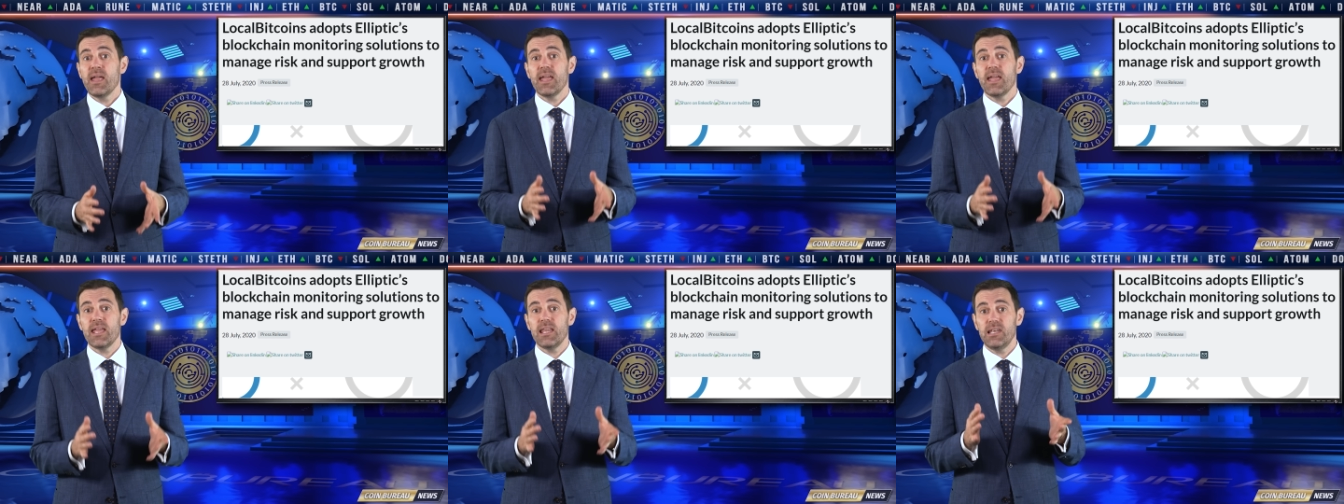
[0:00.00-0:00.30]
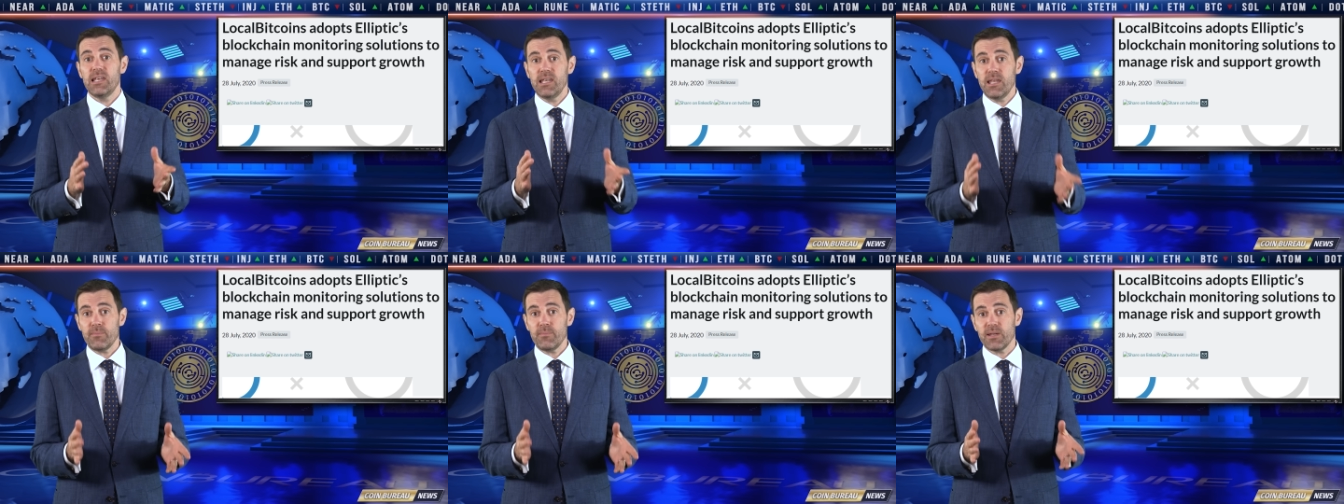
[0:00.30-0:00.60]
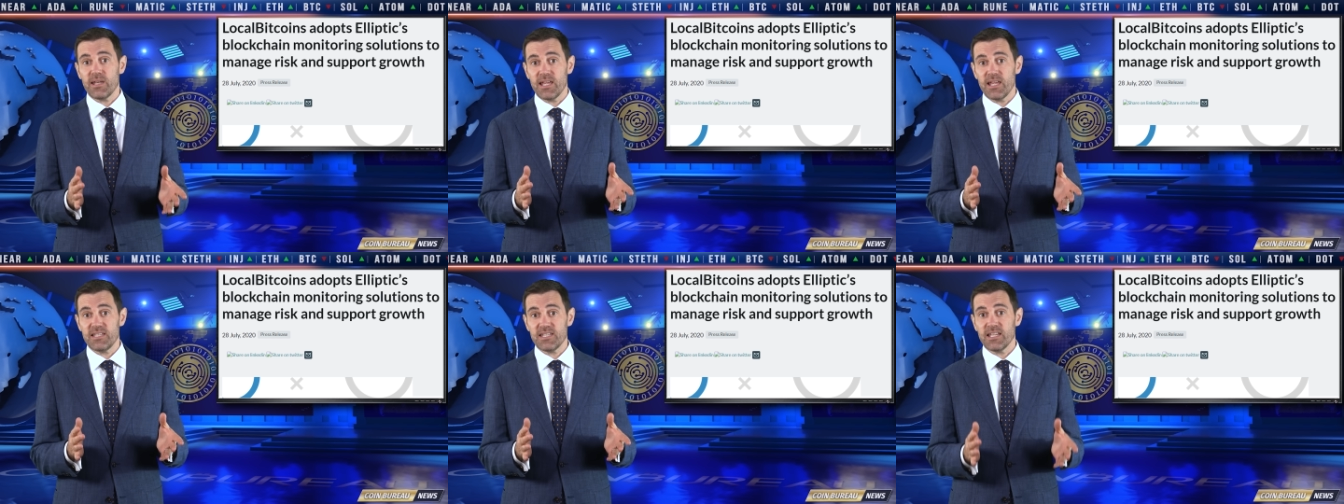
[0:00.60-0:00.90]

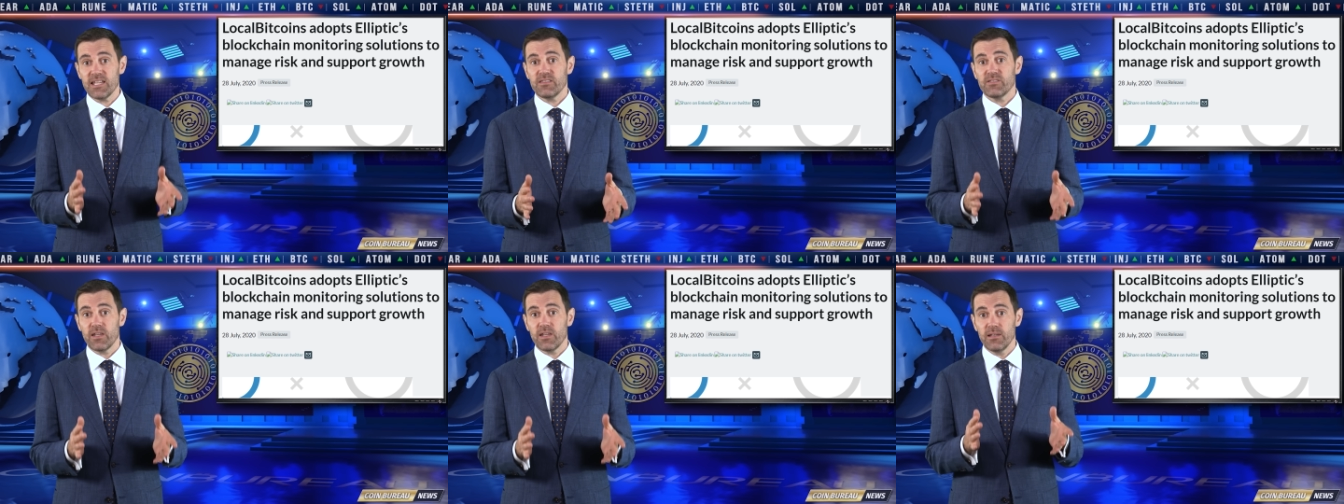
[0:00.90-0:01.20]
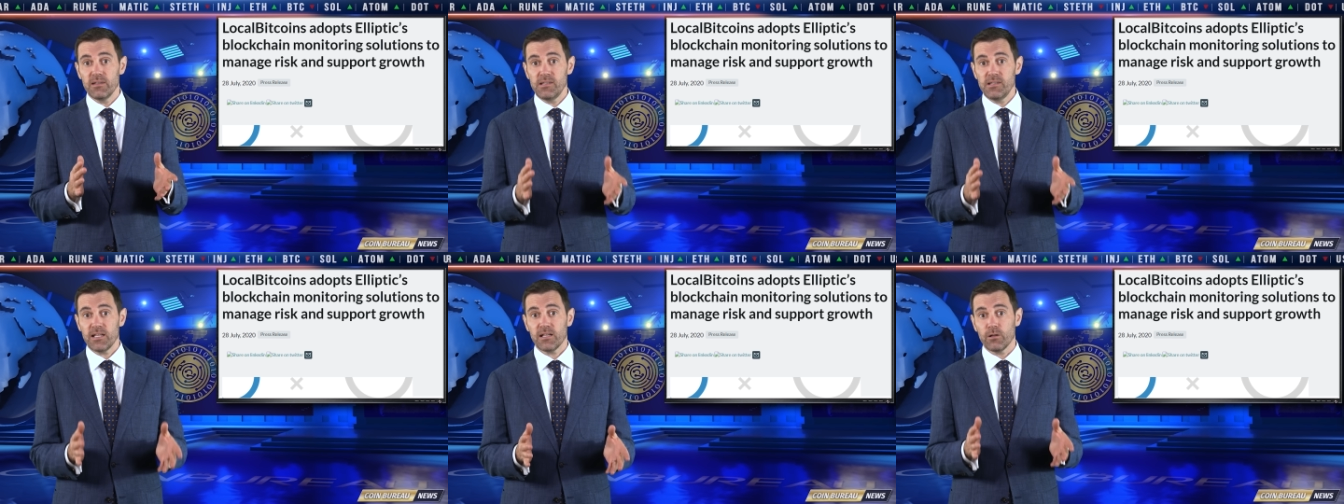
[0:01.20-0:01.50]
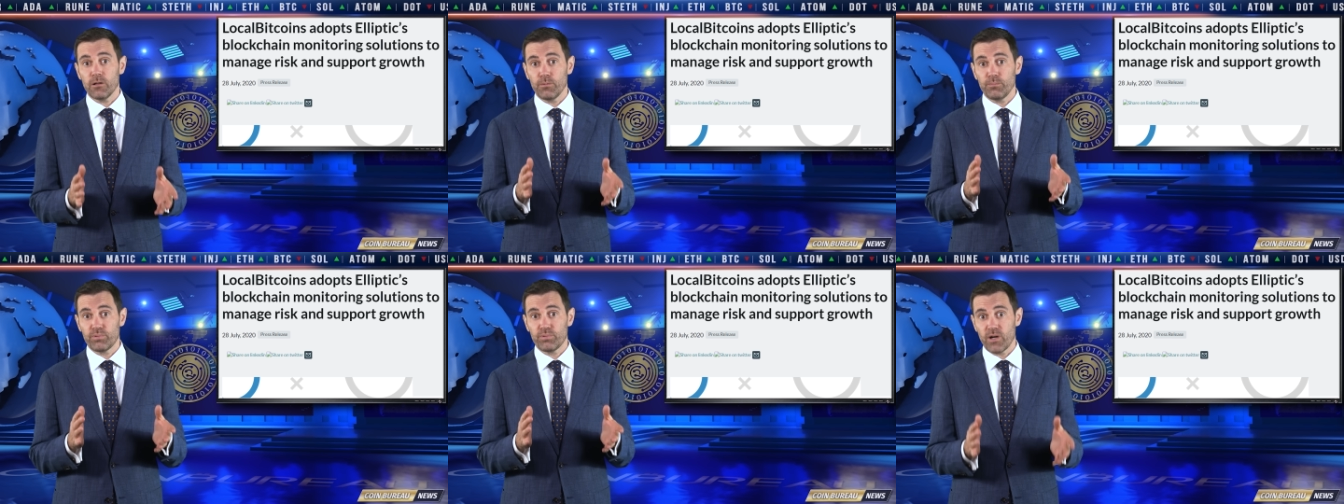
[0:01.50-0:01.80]
eliminating the
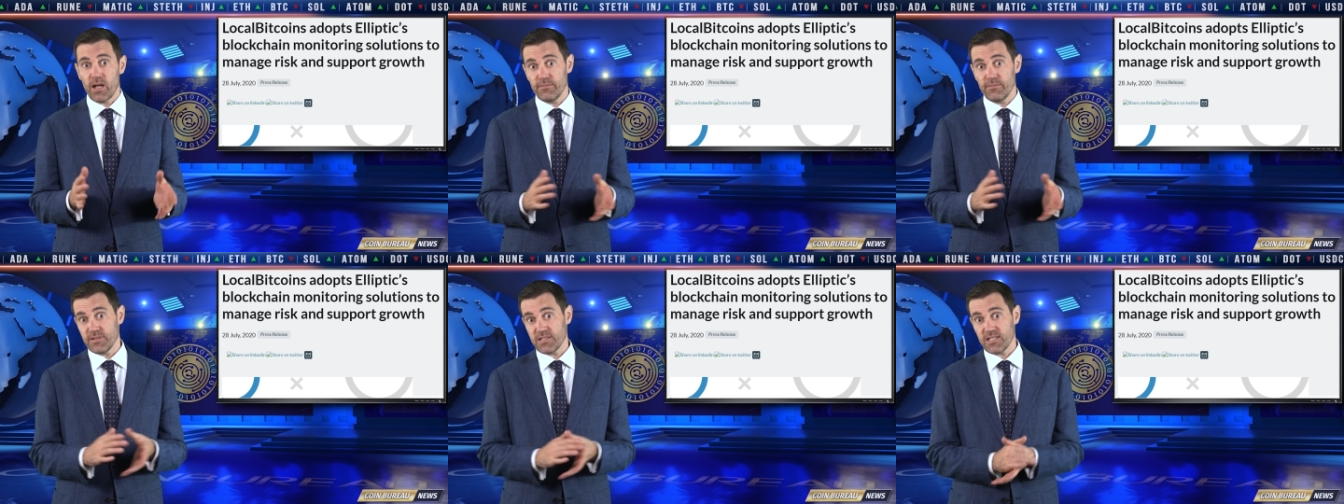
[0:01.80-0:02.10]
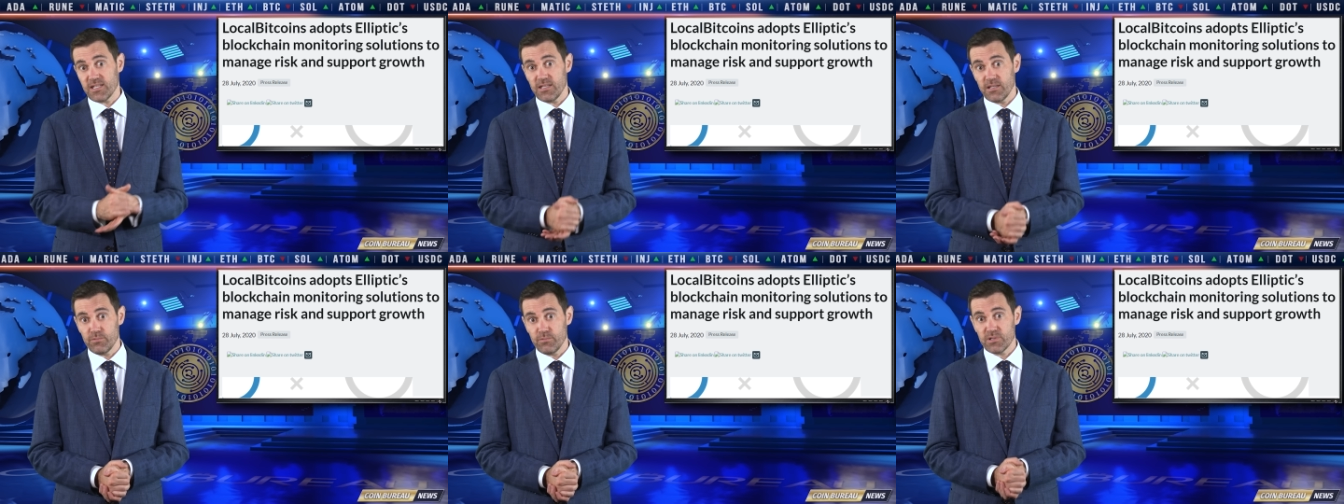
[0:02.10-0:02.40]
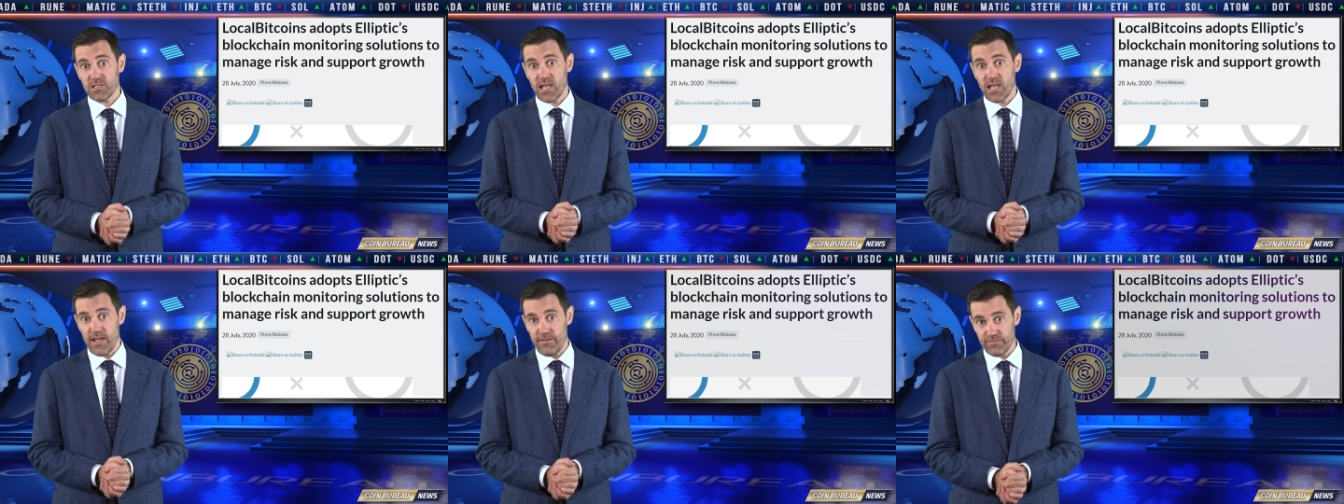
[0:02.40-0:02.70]
little privacy that
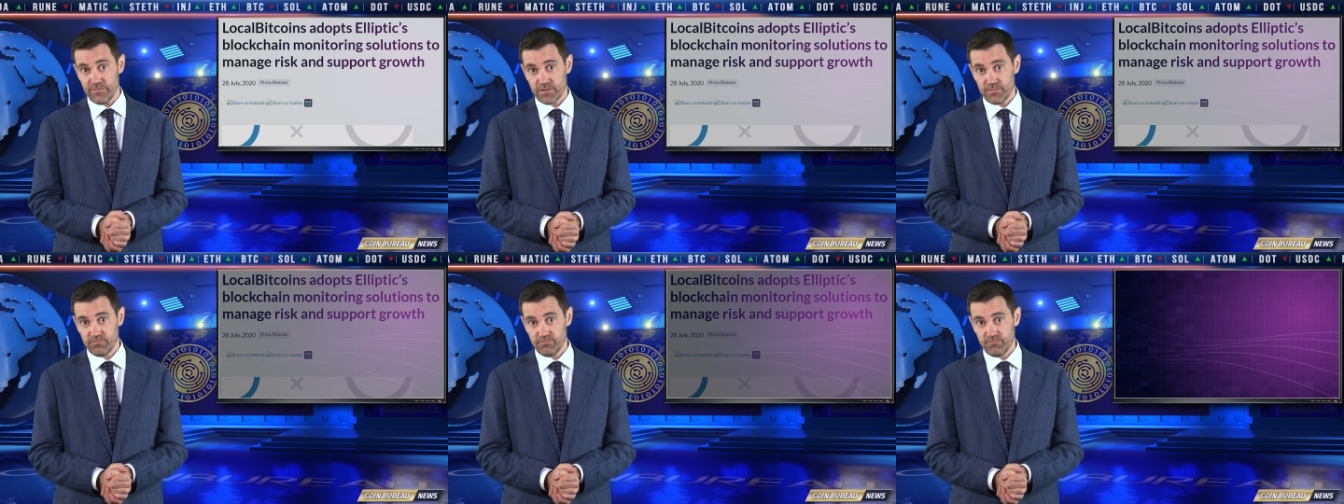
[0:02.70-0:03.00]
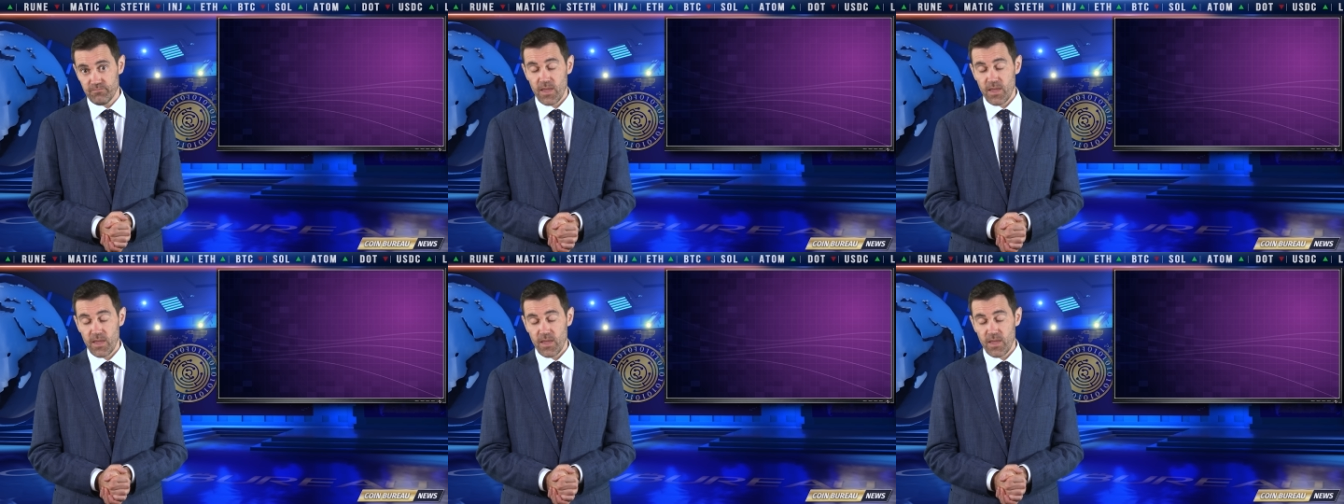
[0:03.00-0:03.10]
was left.